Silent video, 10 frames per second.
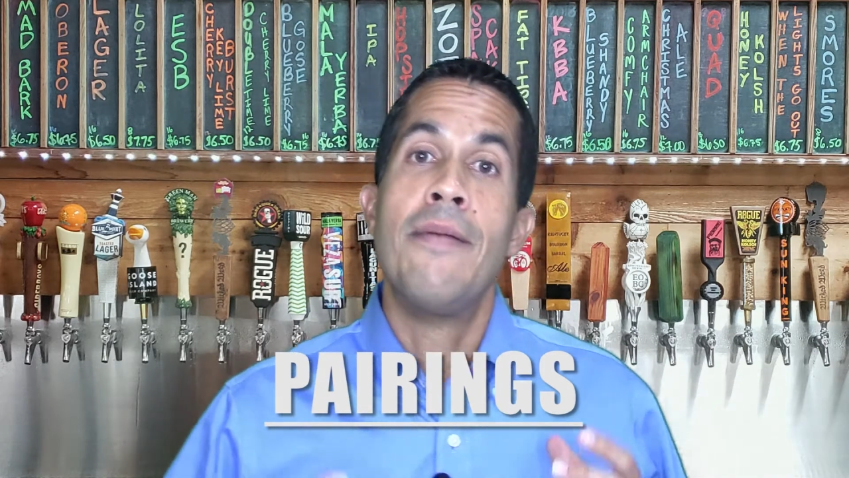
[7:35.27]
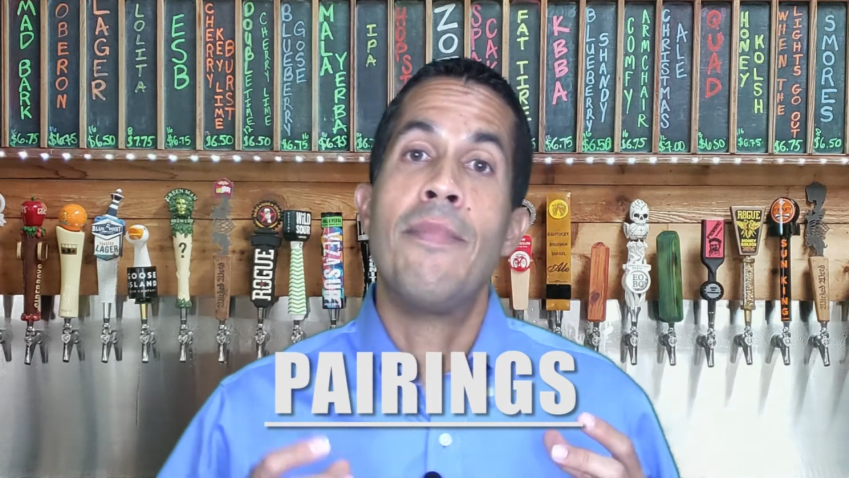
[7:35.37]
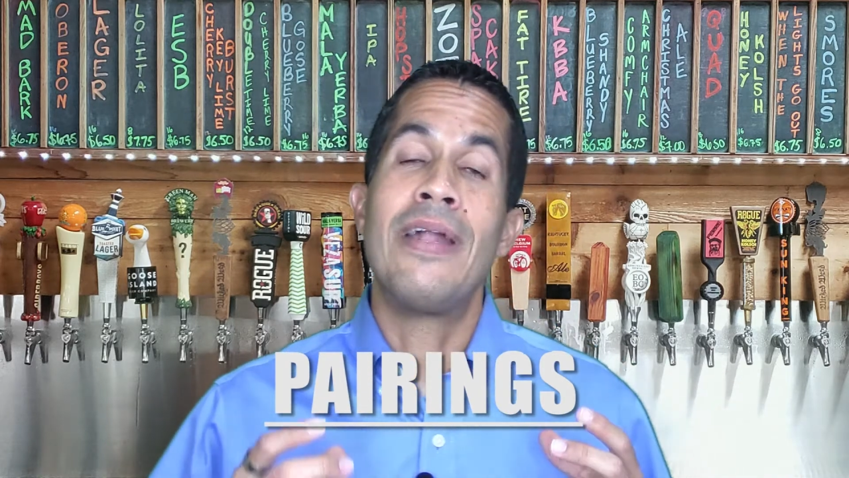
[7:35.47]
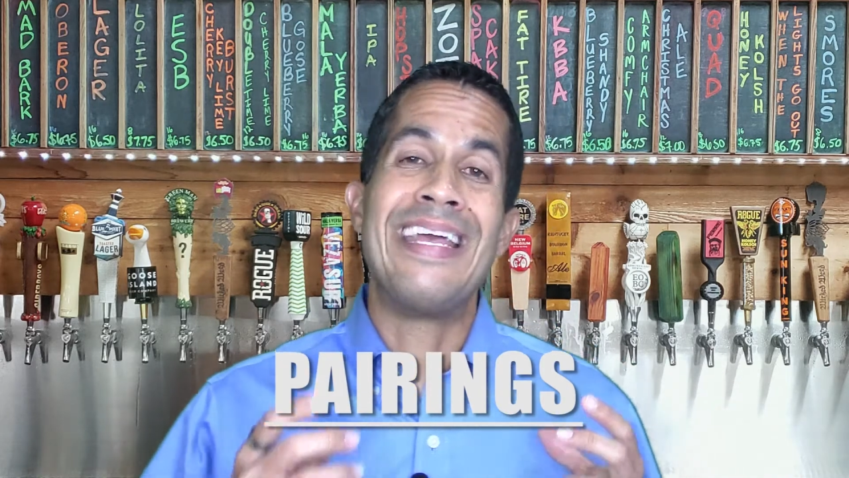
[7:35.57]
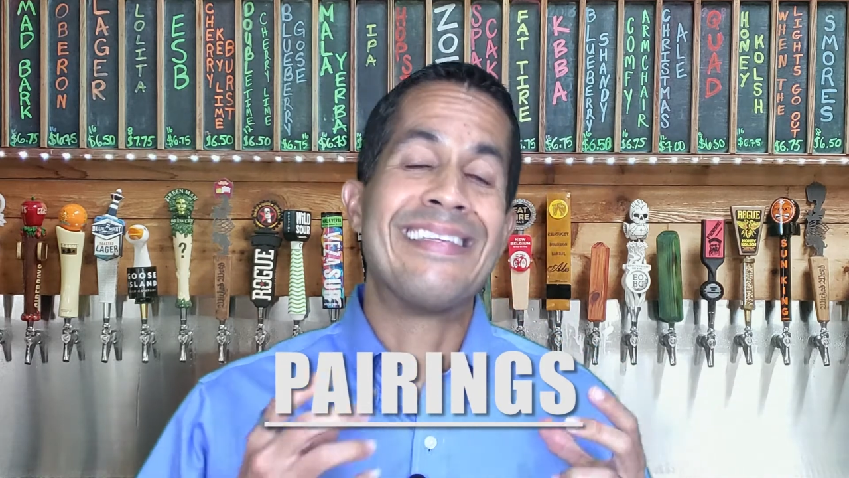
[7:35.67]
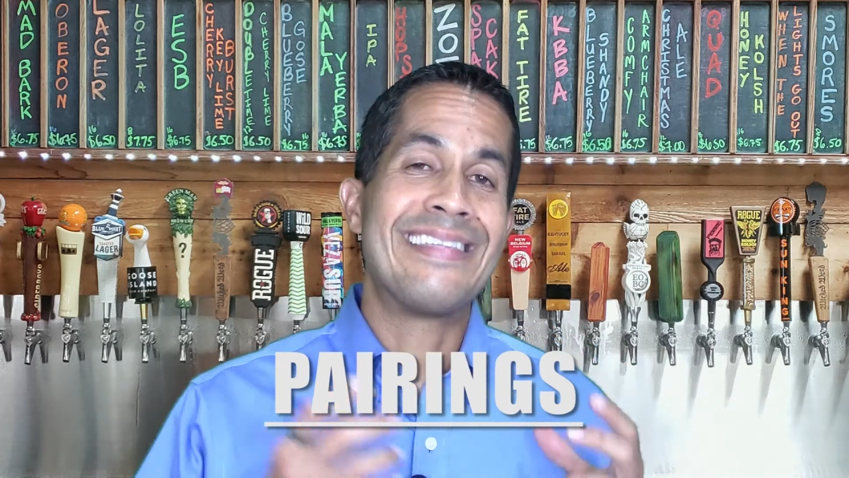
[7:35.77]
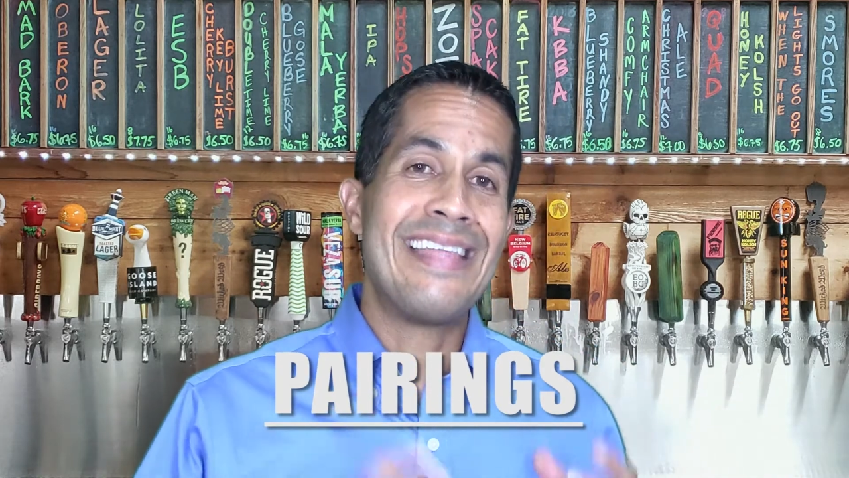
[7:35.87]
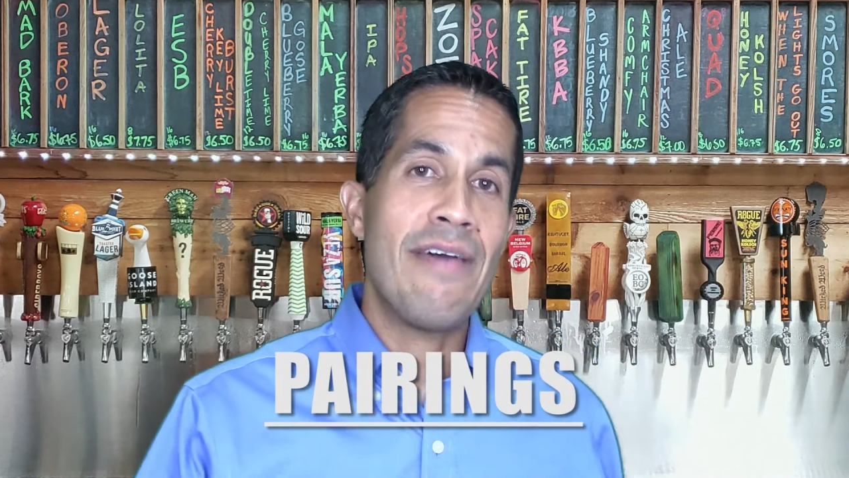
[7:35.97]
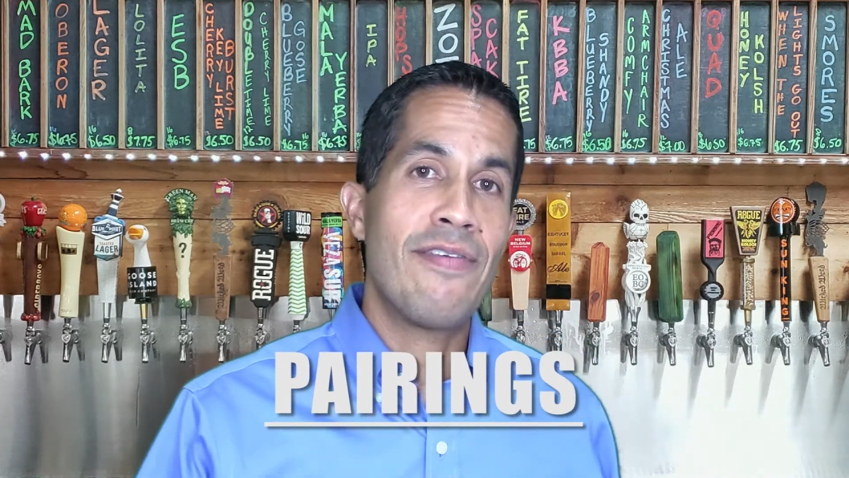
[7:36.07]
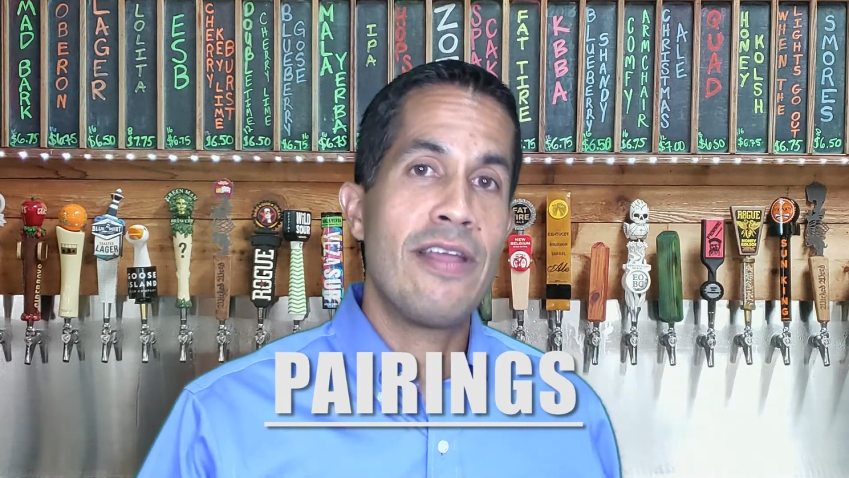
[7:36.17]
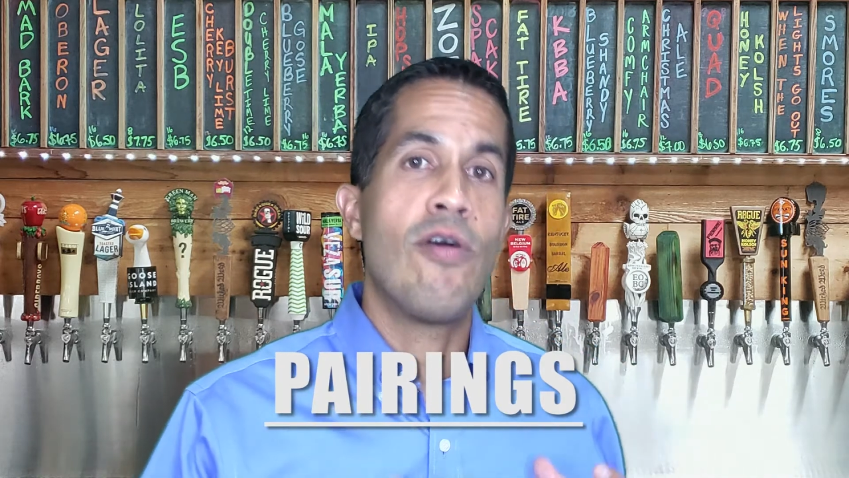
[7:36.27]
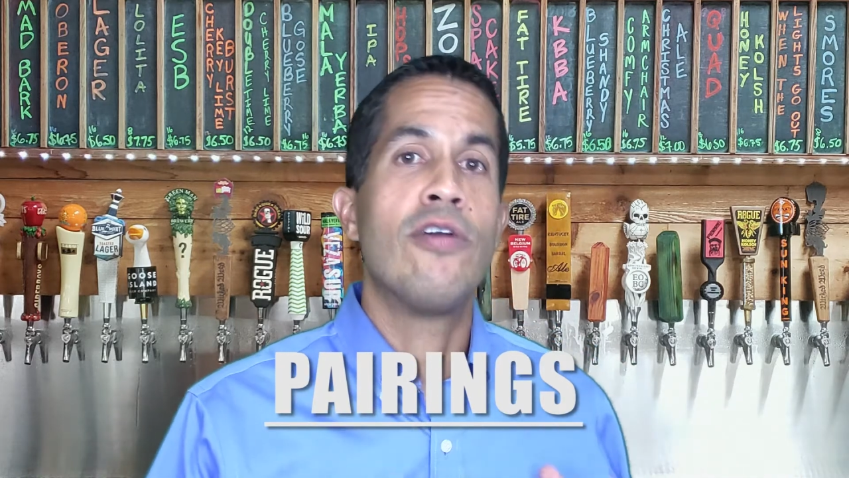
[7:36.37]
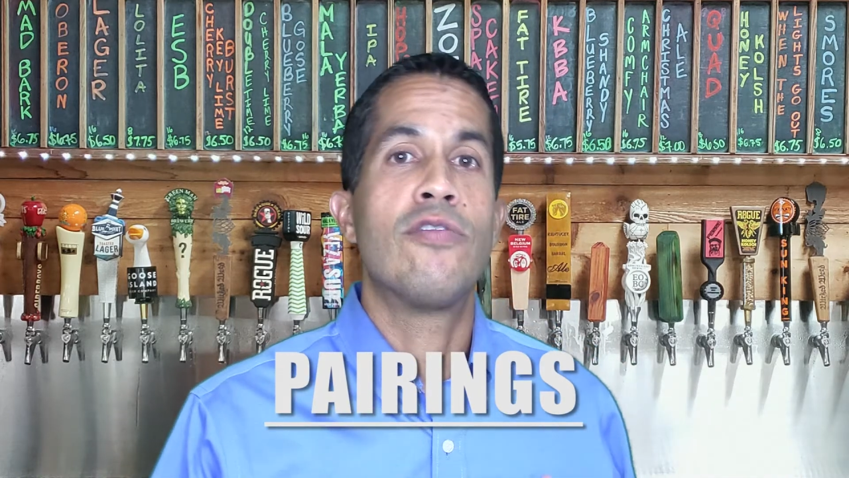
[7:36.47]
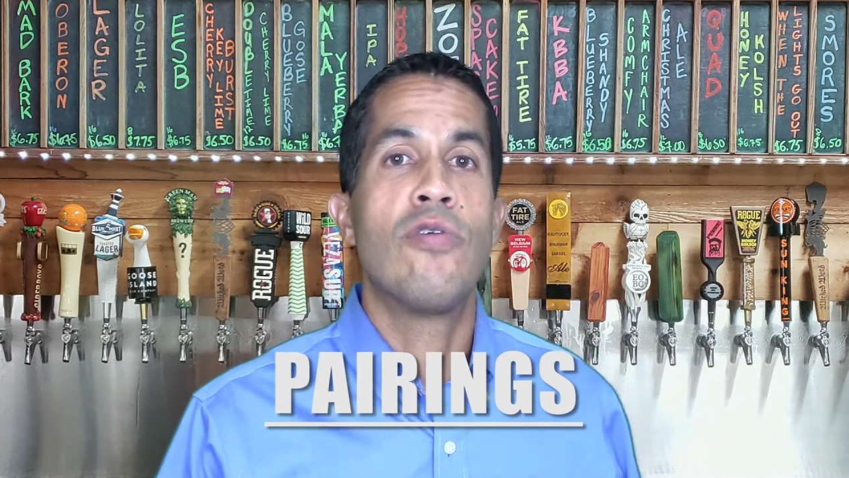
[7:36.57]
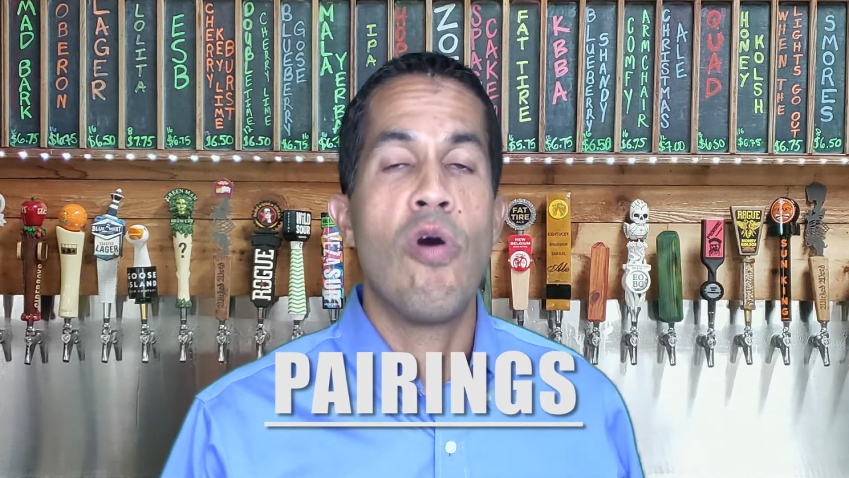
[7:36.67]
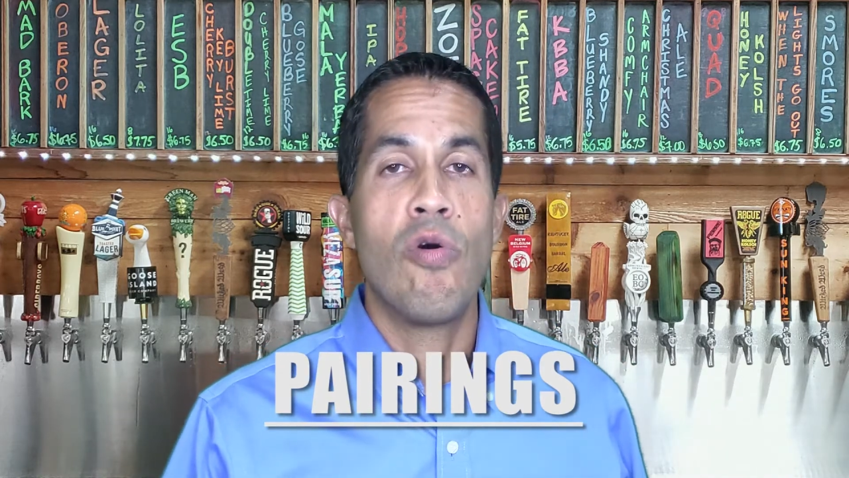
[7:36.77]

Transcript: but it's definitely going to go